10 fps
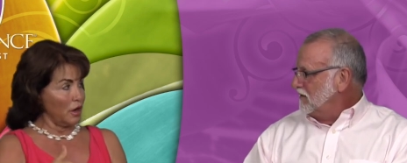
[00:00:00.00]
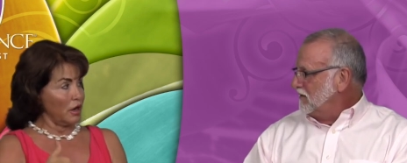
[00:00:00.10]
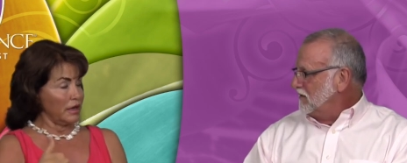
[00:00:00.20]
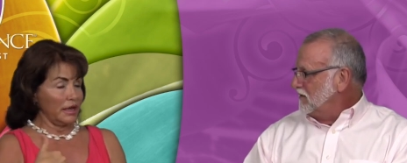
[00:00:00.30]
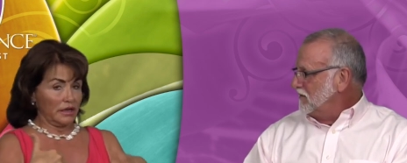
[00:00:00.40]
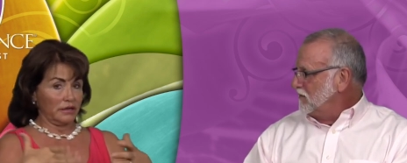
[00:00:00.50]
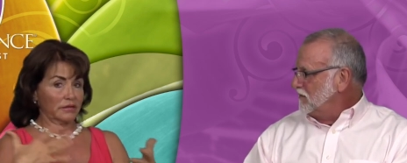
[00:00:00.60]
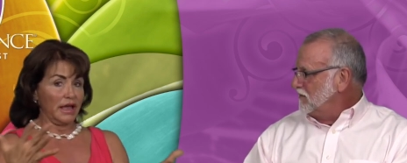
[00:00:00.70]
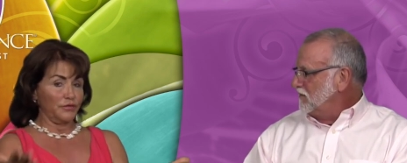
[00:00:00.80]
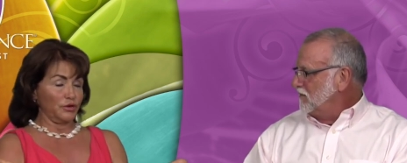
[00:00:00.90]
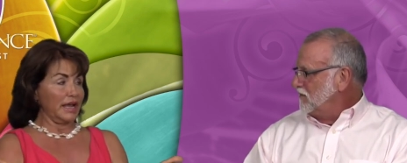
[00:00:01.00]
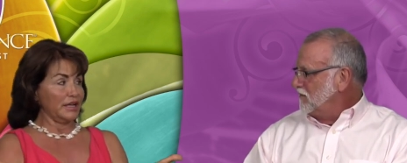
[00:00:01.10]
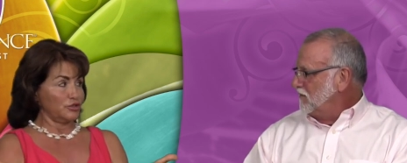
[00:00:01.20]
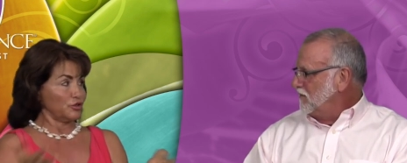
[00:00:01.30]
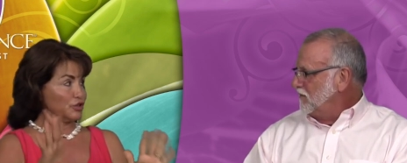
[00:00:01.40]
Speaker 1: have your
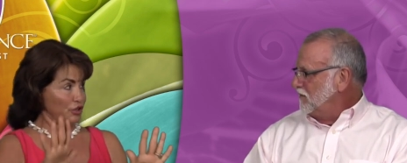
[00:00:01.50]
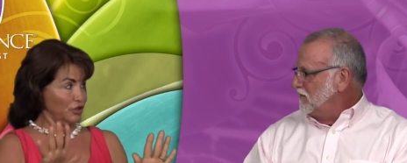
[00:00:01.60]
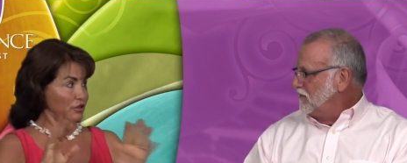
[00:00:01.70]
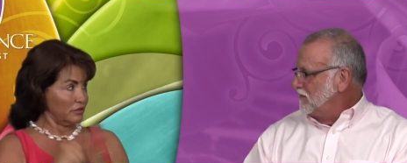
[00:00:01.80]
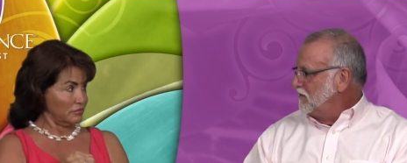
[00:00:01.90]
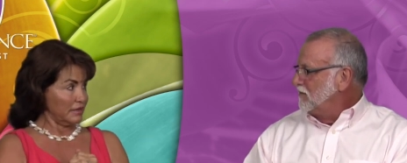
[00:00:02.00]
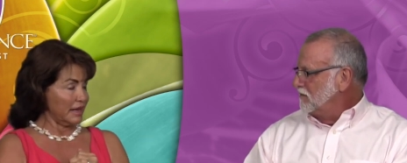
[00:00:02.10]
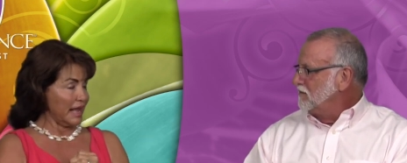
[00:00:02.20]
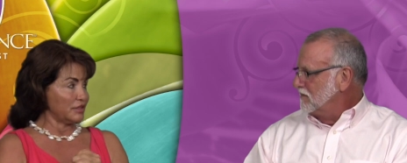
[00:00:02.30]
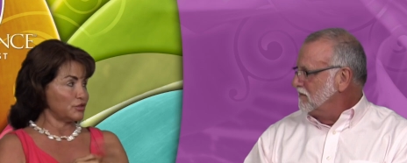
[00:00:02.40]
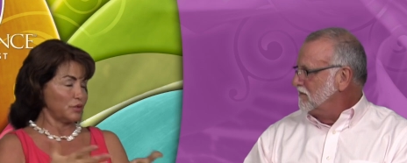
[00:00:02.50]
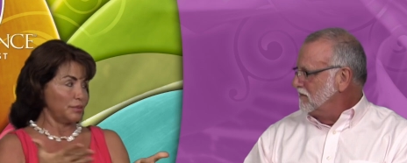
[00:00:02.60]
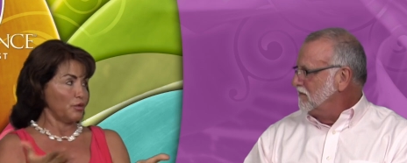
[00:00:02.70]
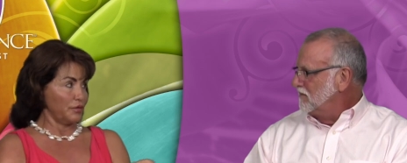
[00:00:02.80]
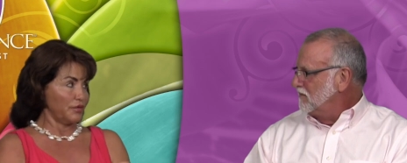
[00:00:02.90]
cancer cured, that adds
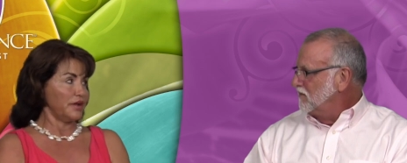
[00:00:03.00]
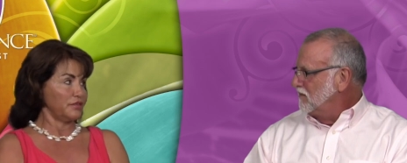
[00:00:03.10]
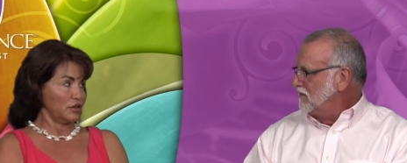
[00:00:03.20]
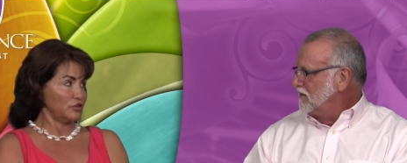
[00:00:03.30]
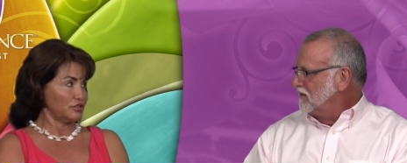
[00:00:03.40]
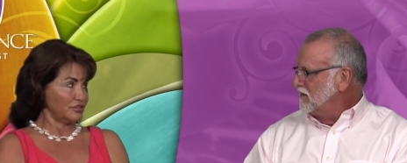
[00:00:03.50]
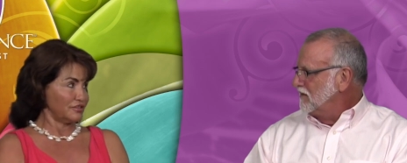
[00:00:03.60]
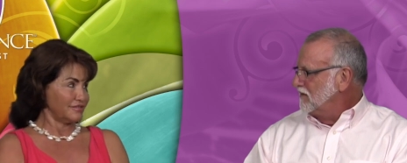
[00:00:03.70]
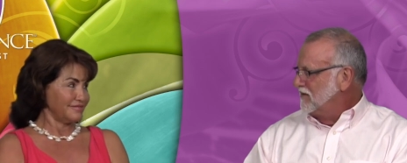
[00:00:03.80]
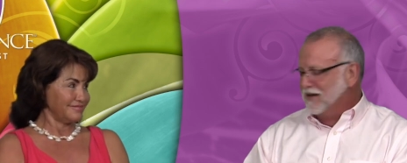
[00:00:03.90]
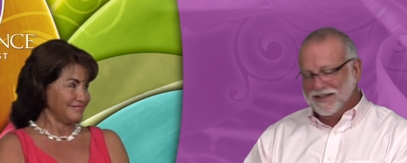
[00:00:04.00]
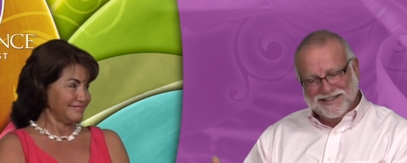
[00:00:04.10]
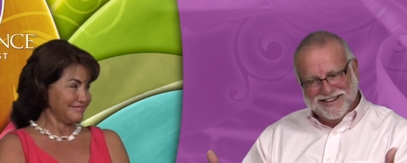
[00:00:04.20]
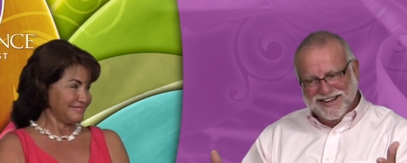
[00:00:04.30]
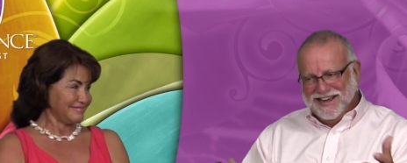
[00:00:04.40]
3.5 years.
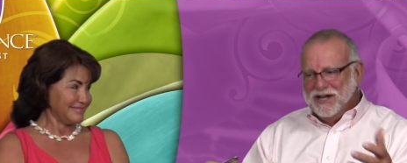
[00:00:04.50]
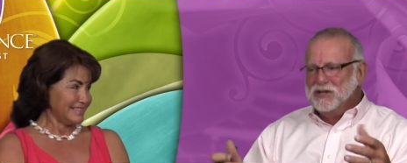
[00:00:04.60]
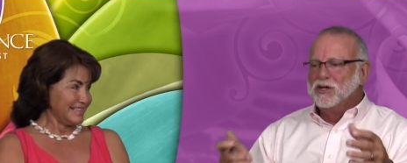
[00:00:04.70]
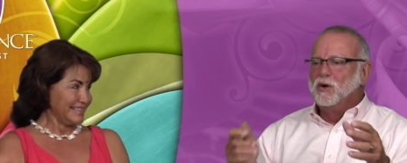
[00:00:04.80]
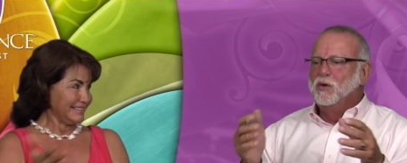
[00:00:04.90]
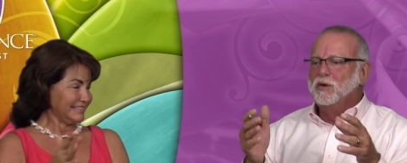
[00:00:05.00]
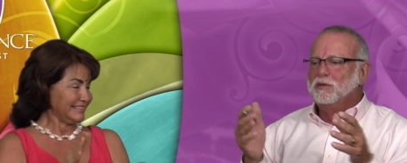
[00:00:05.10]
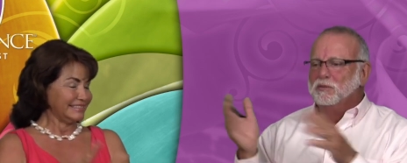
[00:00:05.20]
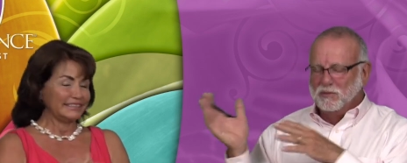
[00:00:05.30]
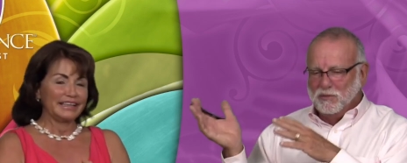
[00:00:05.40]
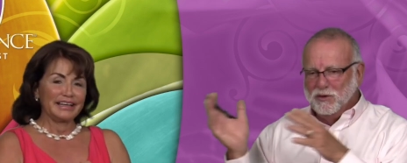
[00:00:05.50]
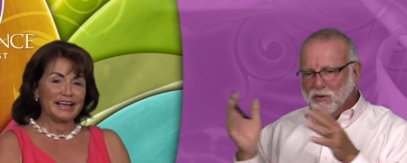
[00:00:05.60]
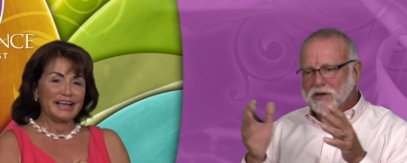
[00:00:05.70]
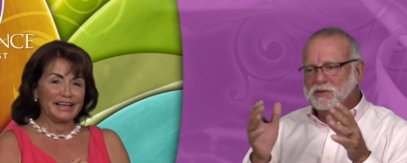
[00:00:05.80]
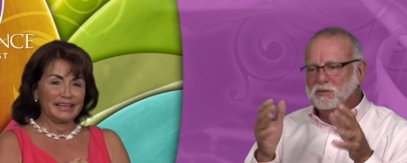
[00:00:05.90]
Speaker 2: So
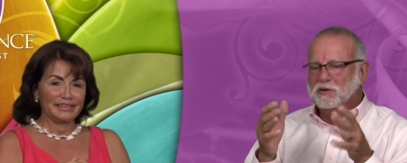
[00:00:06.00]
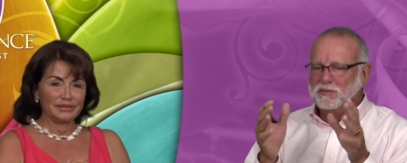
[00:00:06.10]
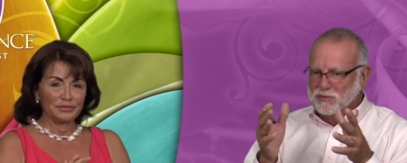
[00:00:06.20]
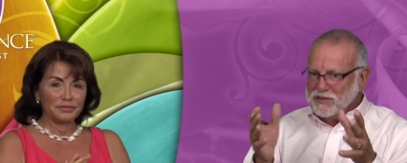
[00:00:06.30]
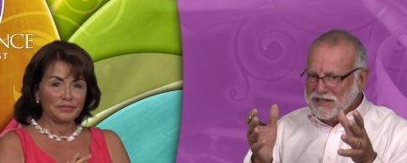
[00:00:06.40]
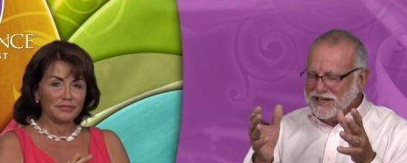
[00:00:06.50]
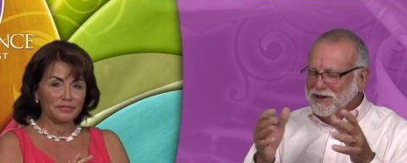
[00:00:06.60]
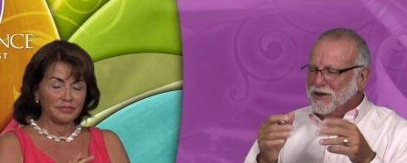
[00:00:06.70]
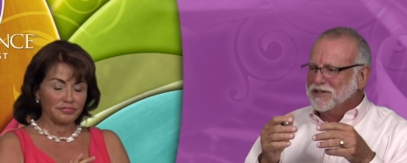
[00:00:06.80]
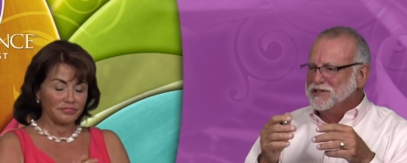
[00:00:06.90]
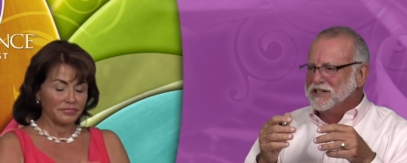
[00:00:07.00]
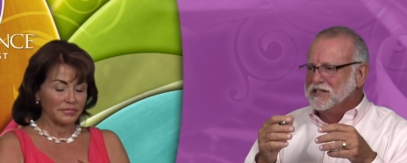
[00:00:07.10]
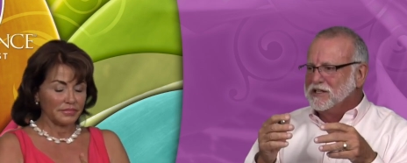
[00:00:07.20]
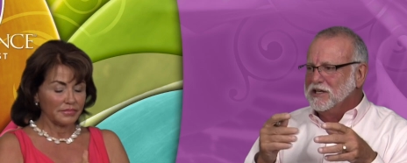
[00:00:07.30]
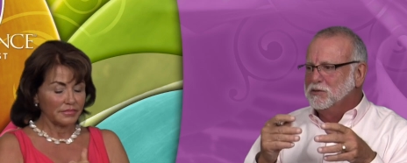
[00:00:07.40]
the reason we're saying all these
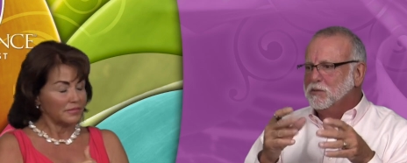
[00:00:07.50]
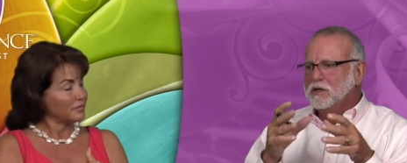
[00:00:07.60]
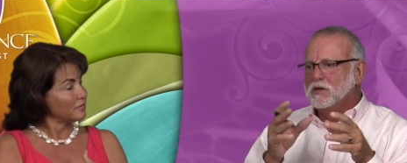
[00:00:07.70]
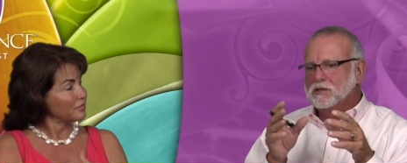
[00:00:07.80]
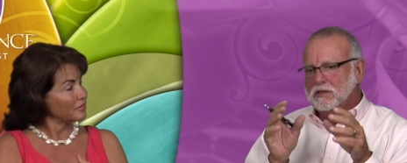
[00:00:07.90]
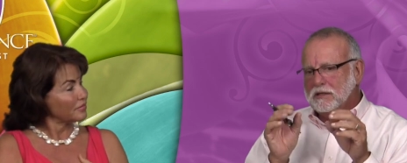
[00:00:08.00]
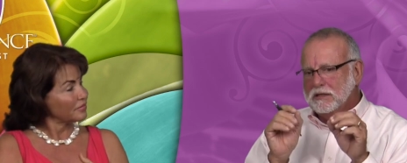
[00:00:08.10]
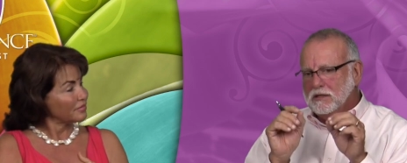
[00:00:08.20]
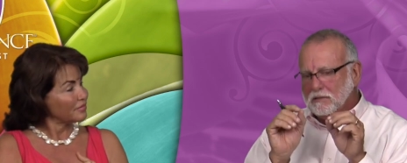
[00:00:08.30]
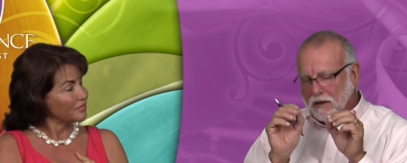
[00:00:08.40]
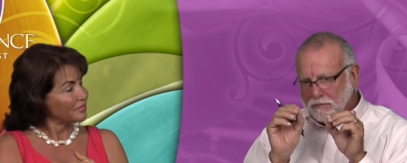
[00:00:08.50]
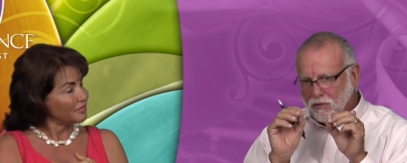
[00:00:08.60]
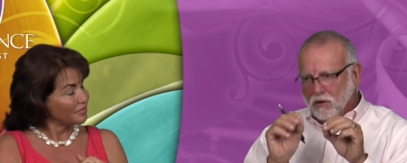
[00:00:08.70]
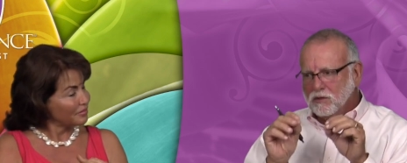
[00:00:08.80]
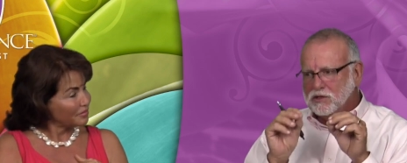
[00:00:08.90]
things is because the
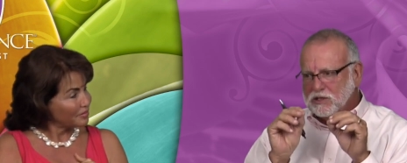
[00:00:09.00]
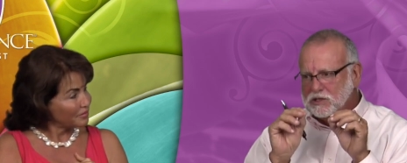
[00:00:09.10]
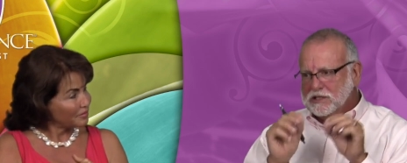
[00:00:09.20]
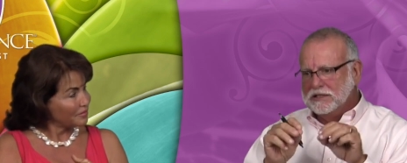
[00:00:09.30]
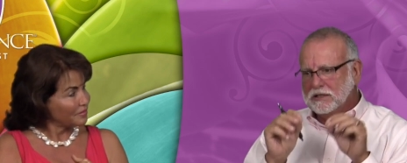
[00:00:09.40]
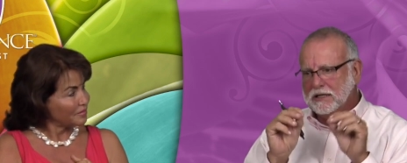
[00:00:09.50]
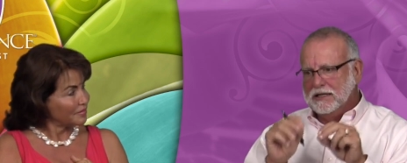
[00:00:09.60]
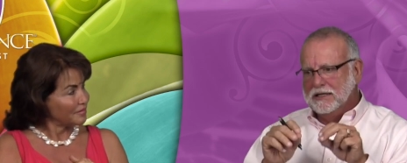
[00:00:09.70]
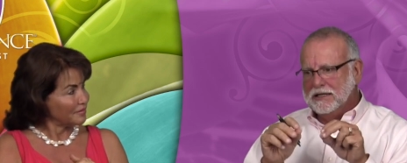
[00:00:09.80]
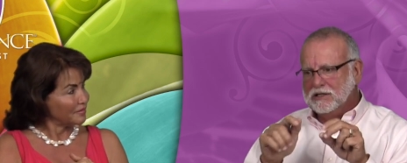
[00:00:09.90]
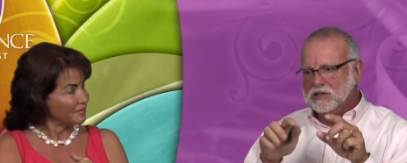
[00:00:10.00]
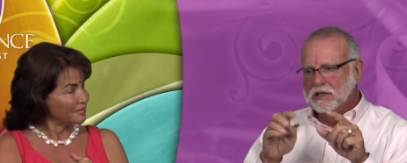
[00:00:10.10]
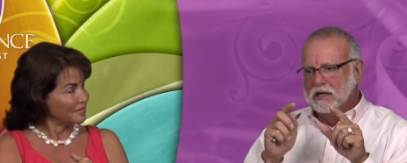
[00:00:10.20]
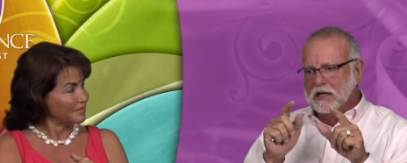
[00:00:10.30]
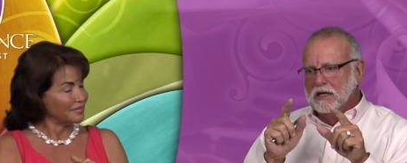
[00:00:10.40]
approach still is,